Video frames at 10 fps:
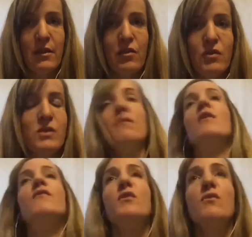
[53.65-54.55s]
There's
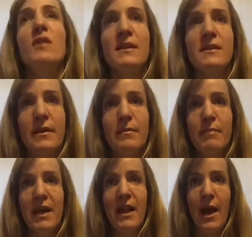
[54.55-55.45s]
a few things that
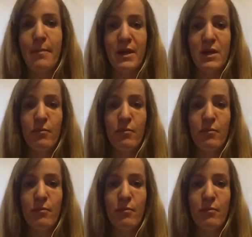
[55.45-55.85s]
might happen.